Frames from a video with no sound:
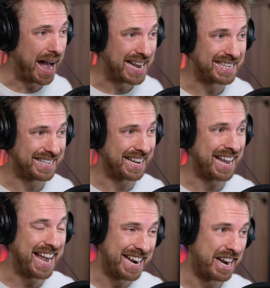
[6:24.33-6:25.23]
editing
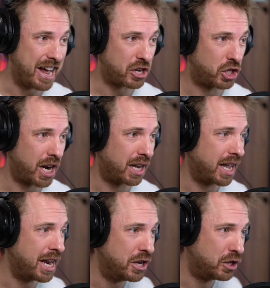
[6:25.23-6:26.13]
in a nutshell
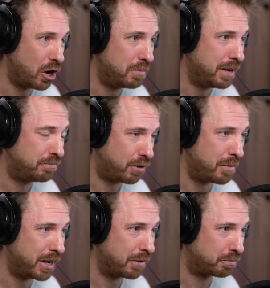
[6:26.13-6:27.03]
in Adobe
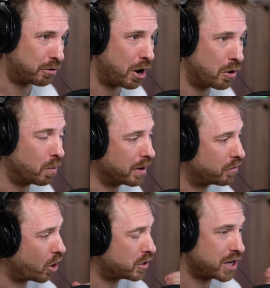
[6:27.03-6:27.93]
Premiere Pro. We've got